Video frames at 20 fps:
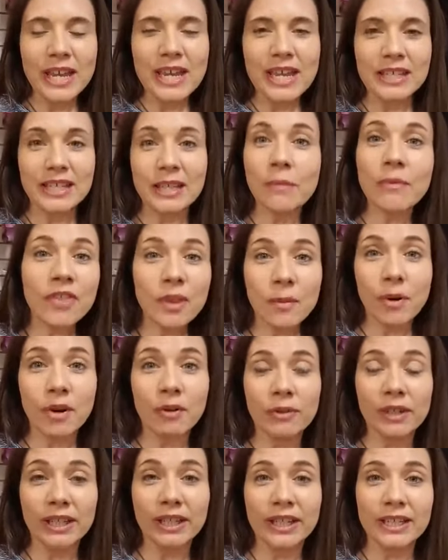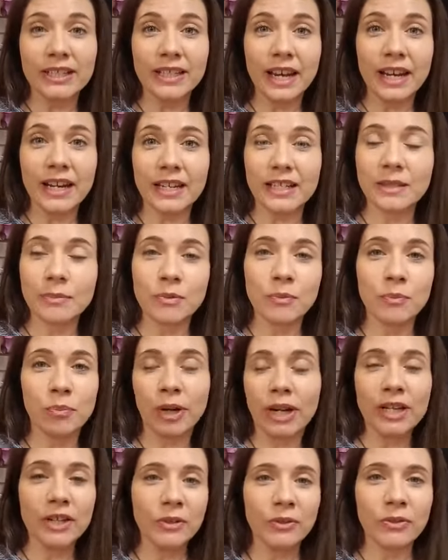Some of them are really exciting, some
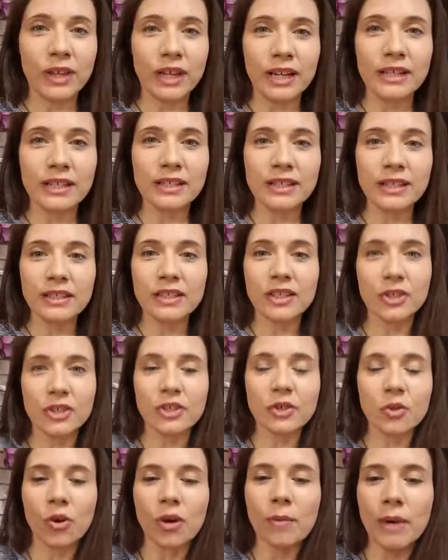brand new things to the store,